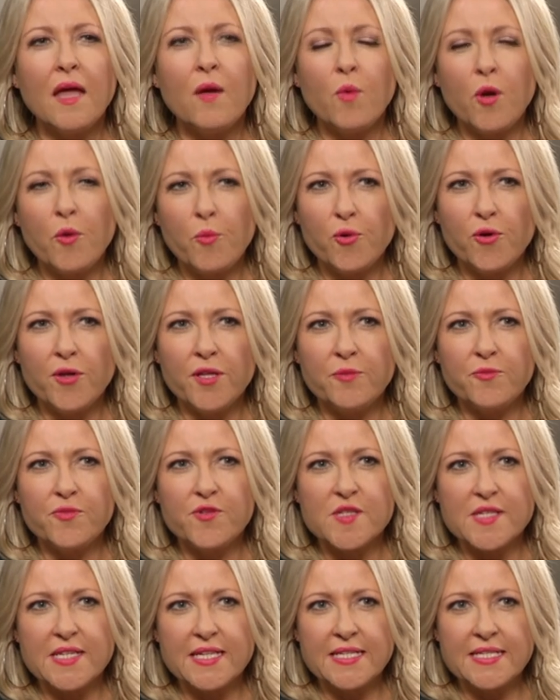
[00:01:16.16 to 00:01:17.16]
At what point in the
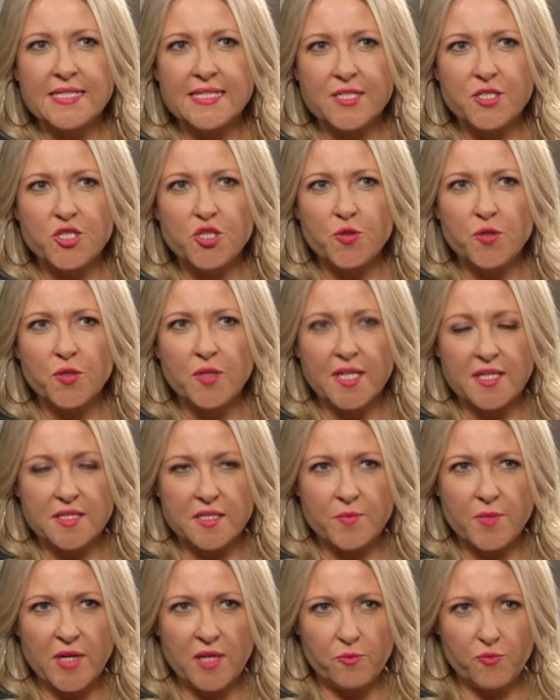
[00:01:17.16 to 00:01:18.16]
proceedings did you get
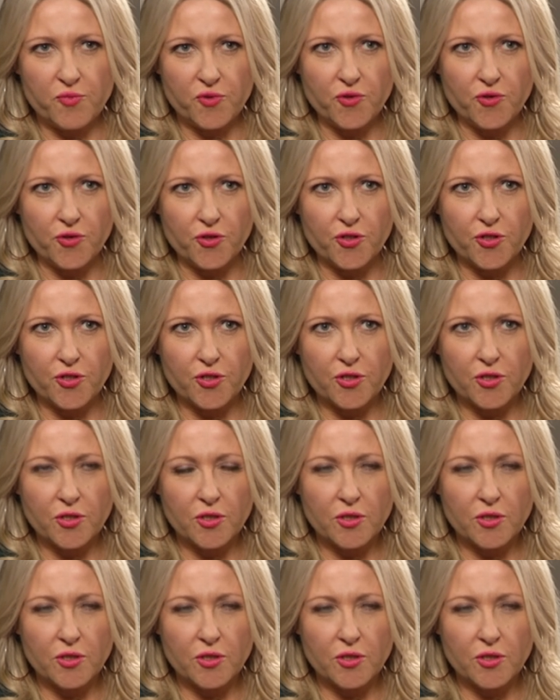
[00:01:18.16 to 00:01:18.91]
to meet Brooke?